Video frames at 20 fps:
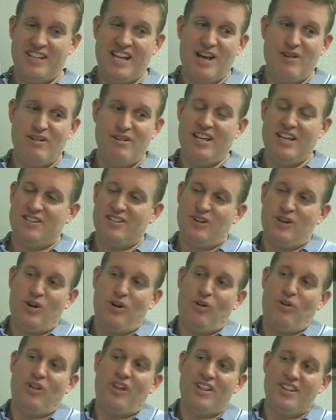now he has a
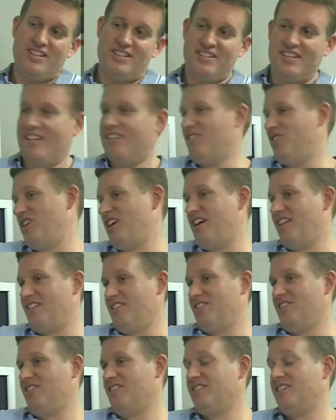whole other set of
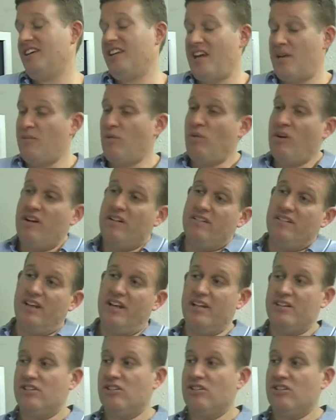challenges, and I'm aware of that.